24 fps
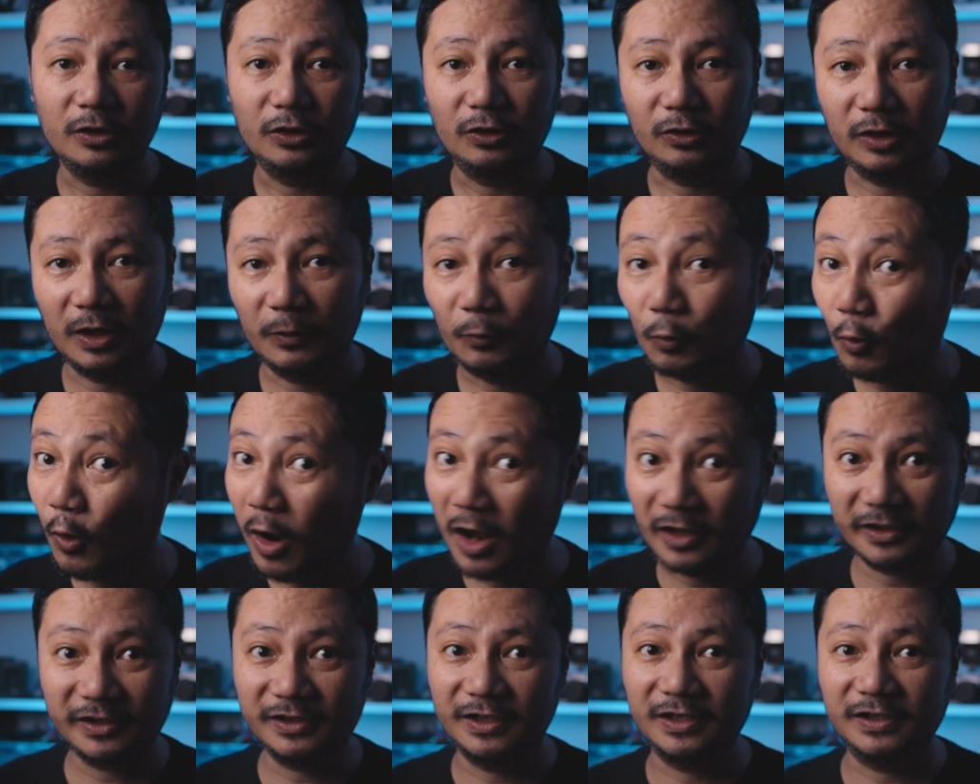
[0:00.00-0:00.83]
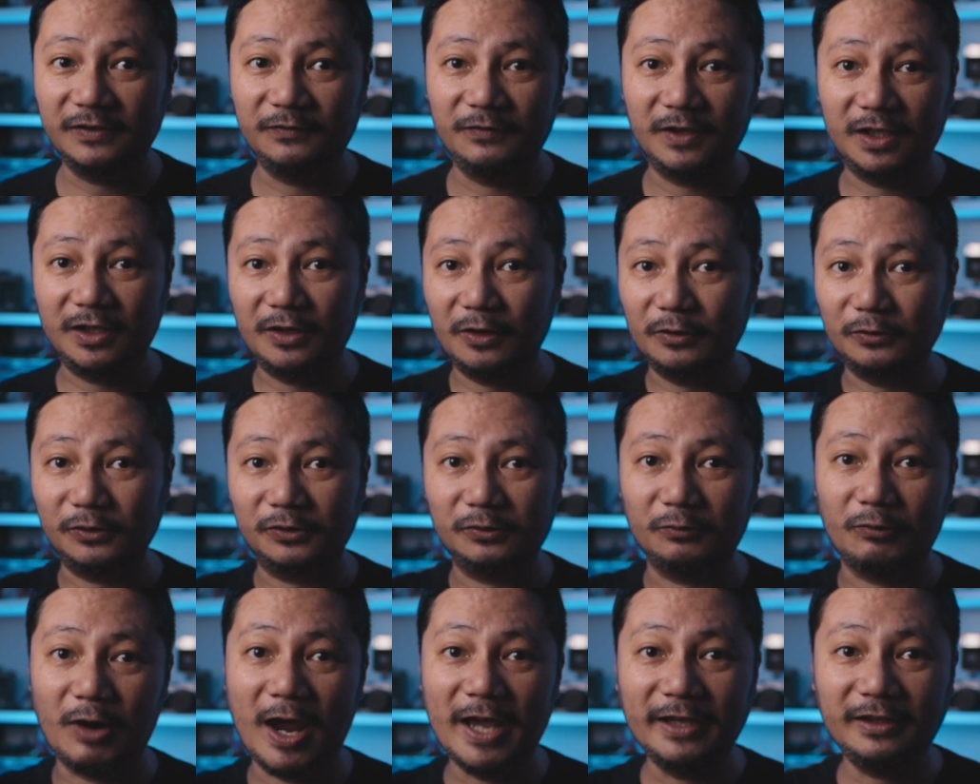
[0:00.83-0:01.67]
You can watch these
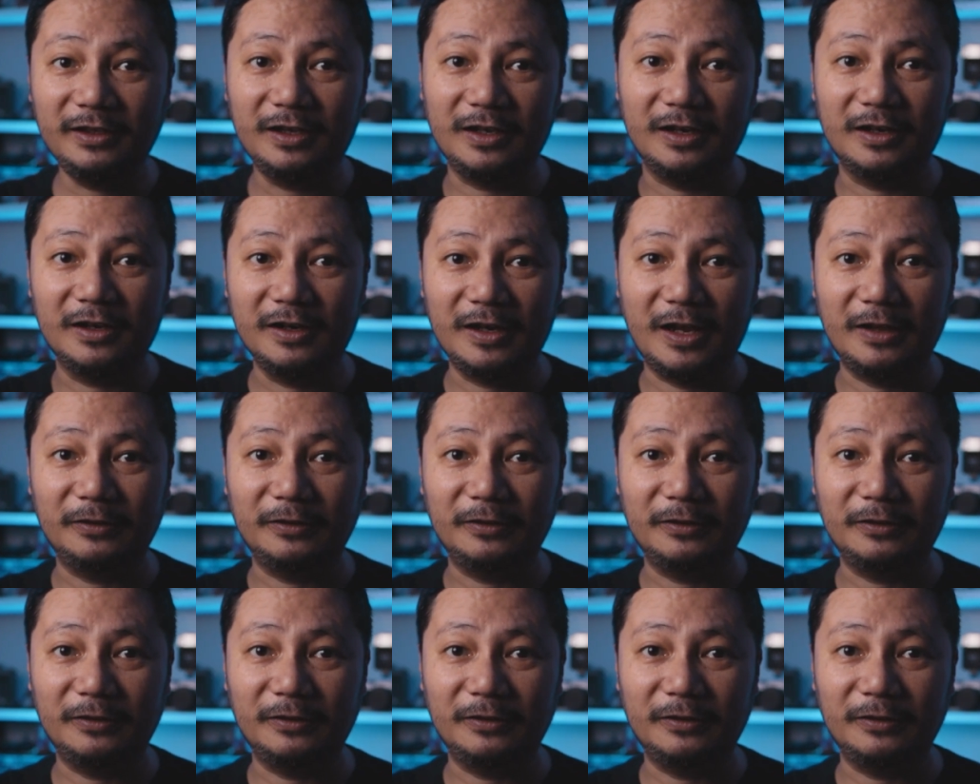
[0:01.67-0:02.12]
videos right here,